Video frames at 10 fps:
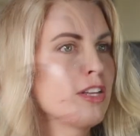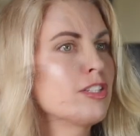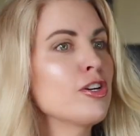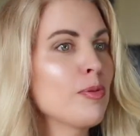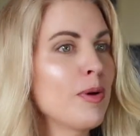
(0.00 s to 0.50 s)

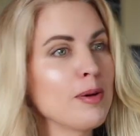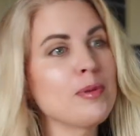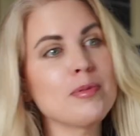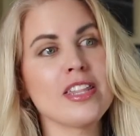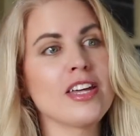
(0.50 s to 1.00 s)
So you're
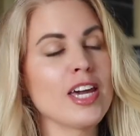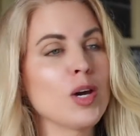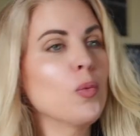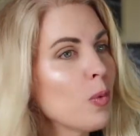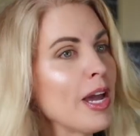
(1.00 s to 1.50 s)
probably
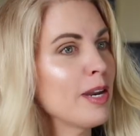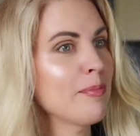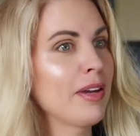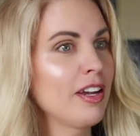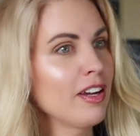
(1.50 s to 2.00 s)
thinking, wait
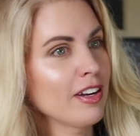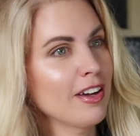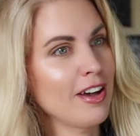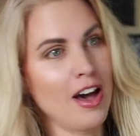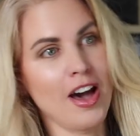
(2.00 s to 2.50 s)
a minute,
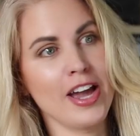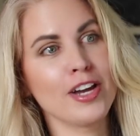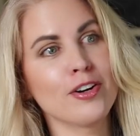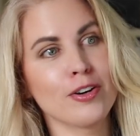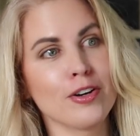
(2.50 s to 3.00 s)

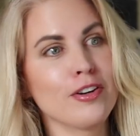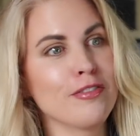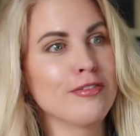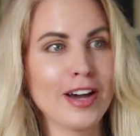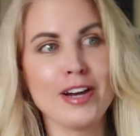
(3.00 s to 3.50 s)
I
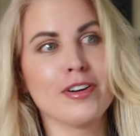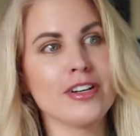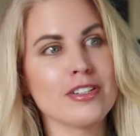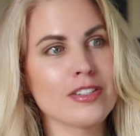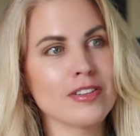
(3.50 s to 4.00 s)
heard
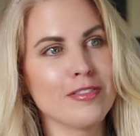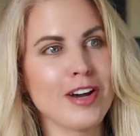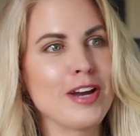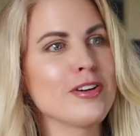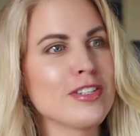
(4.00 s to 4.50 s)
virus.
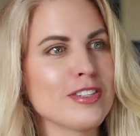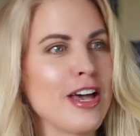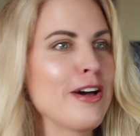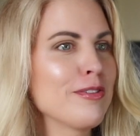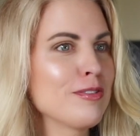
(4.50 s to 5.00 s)
Virus
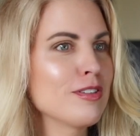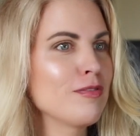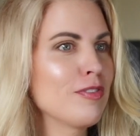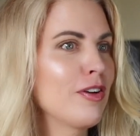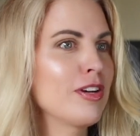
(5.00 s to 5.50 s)
sounds
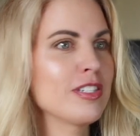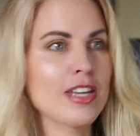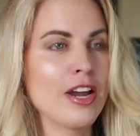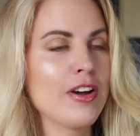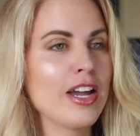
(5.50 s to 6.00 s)
very
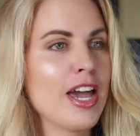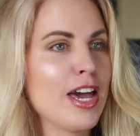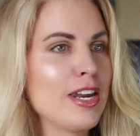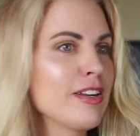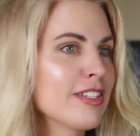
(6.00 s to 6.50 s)
scary
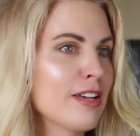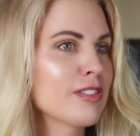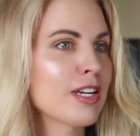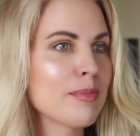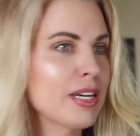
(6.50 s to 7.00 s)
and
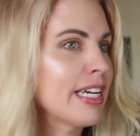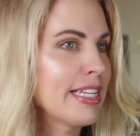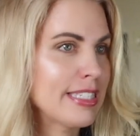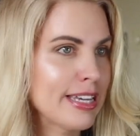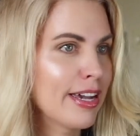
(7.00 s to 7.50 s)
sounds like I'm gonna
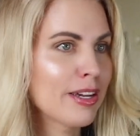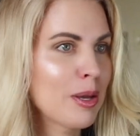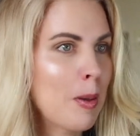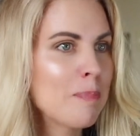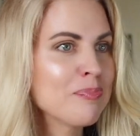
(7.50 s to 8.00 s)
get
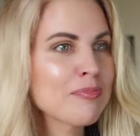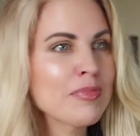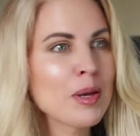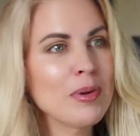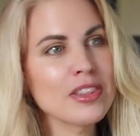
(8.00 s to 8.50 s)
sick
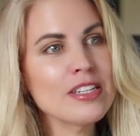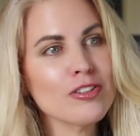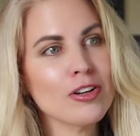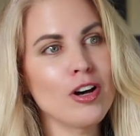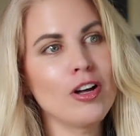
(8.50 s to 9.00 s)
but
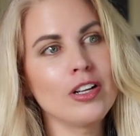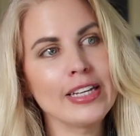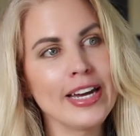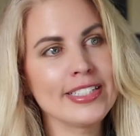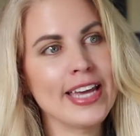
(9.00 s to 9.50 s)
these are
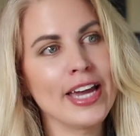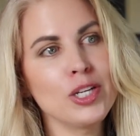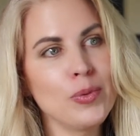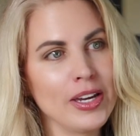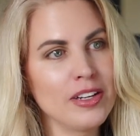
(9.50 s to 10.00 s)
called
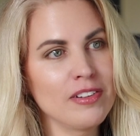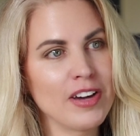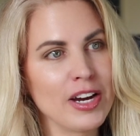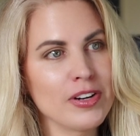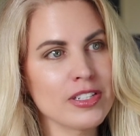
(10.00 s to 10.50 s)
attenuated
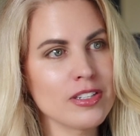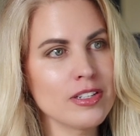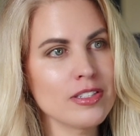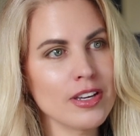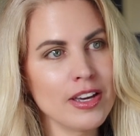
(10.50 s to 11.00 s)

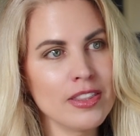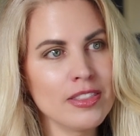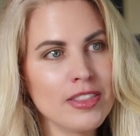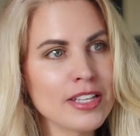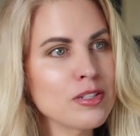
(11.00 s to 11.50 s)
viruses,
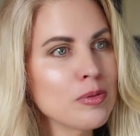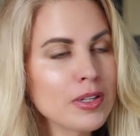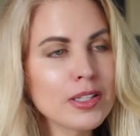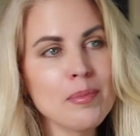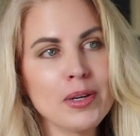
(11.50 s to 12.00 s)
and that's a
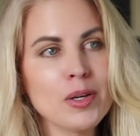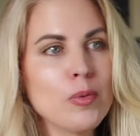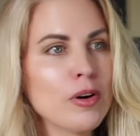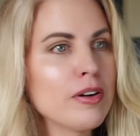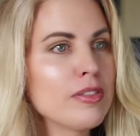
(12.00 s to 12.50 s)
really big
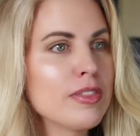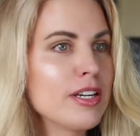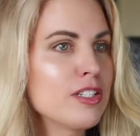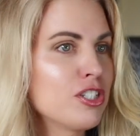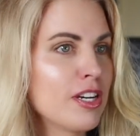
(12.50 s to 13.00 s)
word
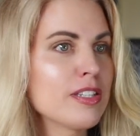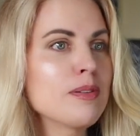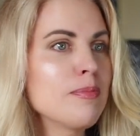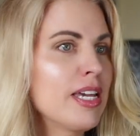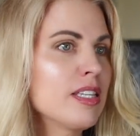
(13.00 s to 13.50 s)
that
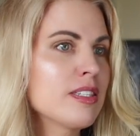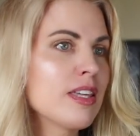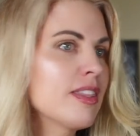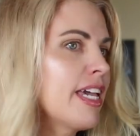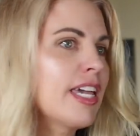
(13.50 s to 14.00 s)
just means
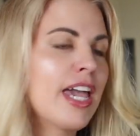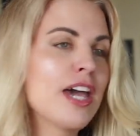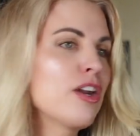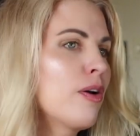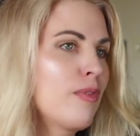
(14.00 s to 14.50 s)
that they
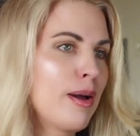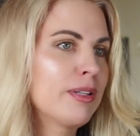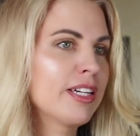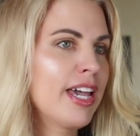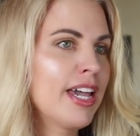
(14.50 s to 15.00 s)
cannot
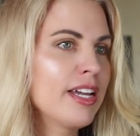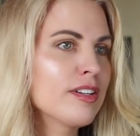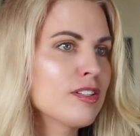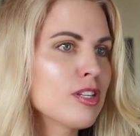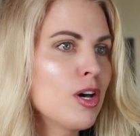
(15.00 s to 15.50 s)
replicate.
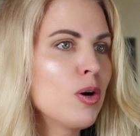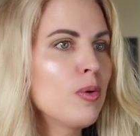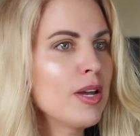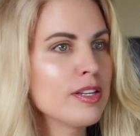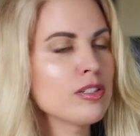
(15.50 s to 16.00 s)

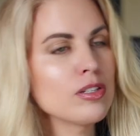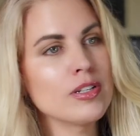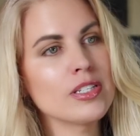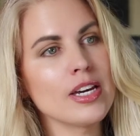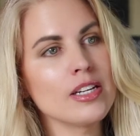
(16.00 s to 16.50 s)
So as
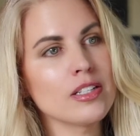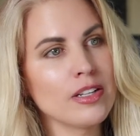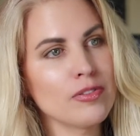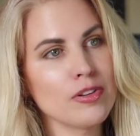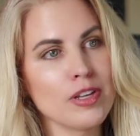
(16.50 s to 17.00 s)
soon as they
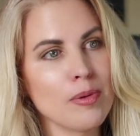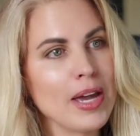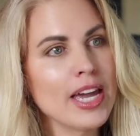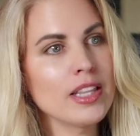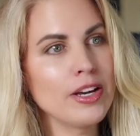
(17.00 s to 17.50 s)
deliver their
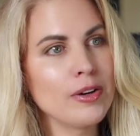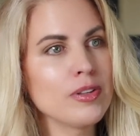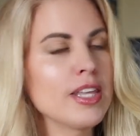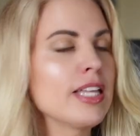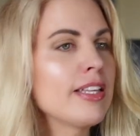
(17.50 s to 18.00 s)

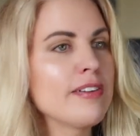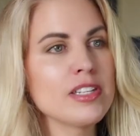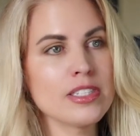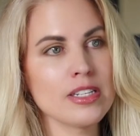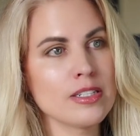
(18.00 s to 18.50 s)
payload, they leave
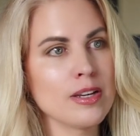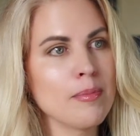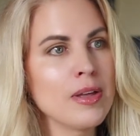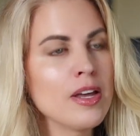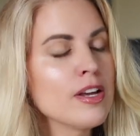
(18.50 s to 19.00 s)
the
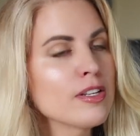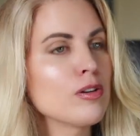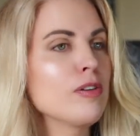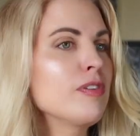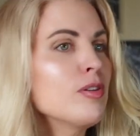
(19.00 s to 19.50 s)
system.
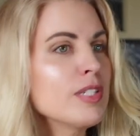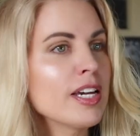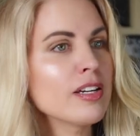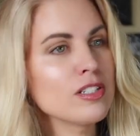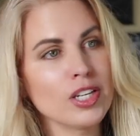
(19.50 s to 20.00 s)
So if you
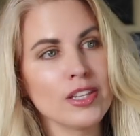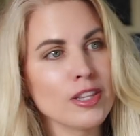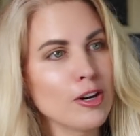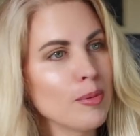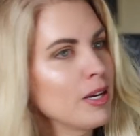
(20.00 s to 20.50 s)
take a gene
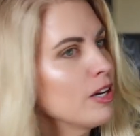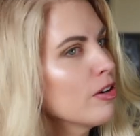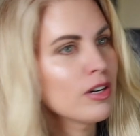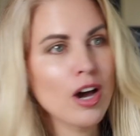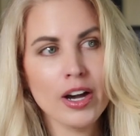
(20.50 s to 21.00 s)
therapy,
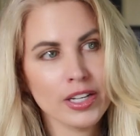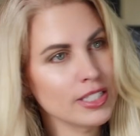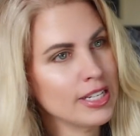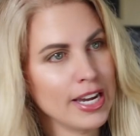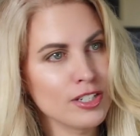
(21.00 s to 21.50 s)
not
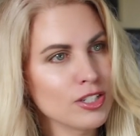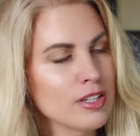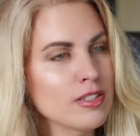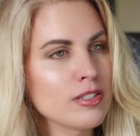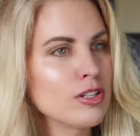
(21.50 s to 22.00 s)

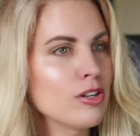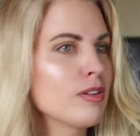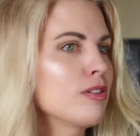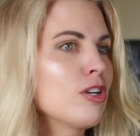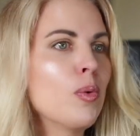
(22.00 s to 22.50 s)
contagious.
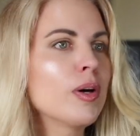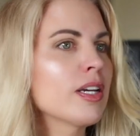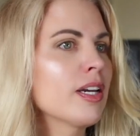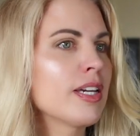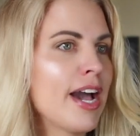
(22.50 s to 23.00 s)
You, no
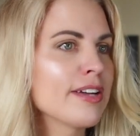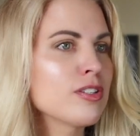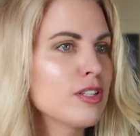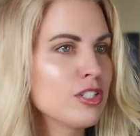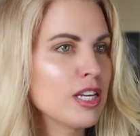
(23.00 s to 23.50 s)
one can
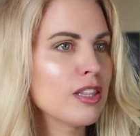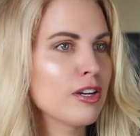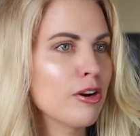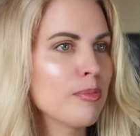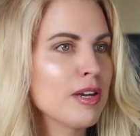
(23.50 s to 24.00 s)
catch the gene
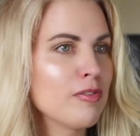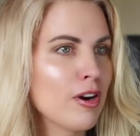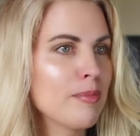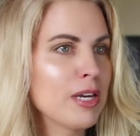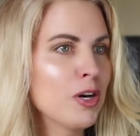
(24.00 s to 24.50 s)
therapy
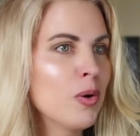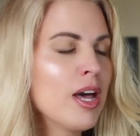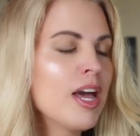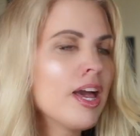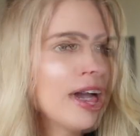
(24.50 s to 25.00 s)
from you,
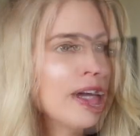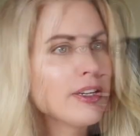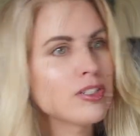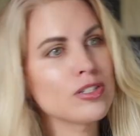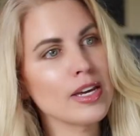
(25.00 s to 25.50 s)

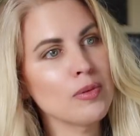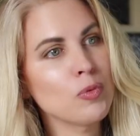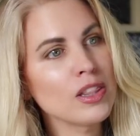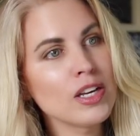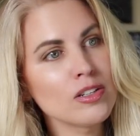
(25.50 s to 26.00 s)
and is
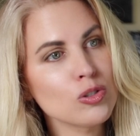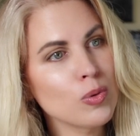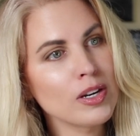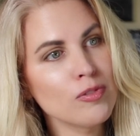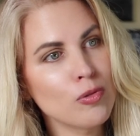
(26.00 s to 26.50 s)
within
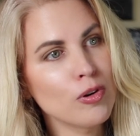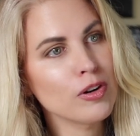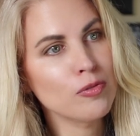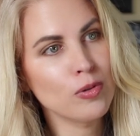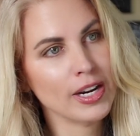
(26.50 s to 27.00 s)
24
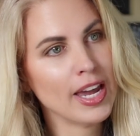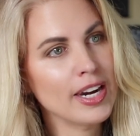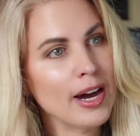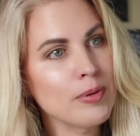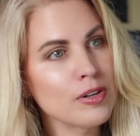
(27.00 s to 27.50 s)
to
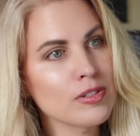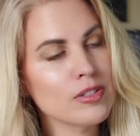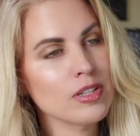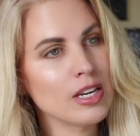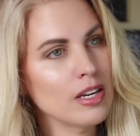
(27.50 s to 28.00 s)
48
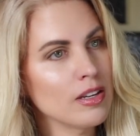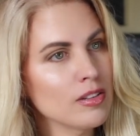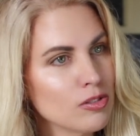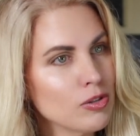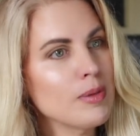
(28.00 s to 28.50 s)
hours, the
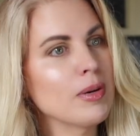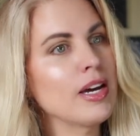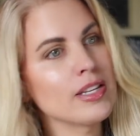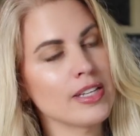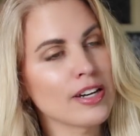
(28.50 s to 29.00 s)

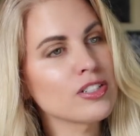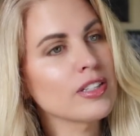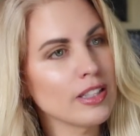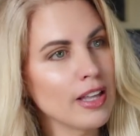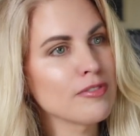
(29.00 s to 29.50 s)
treatment has
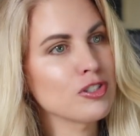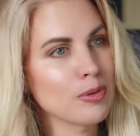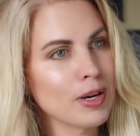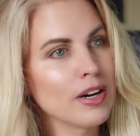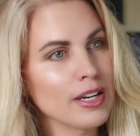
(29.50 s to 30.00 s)
actually left
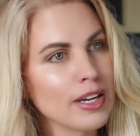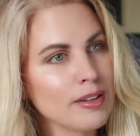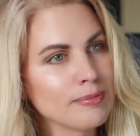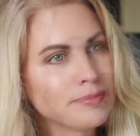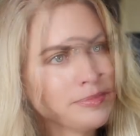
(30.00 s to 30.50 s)
your body.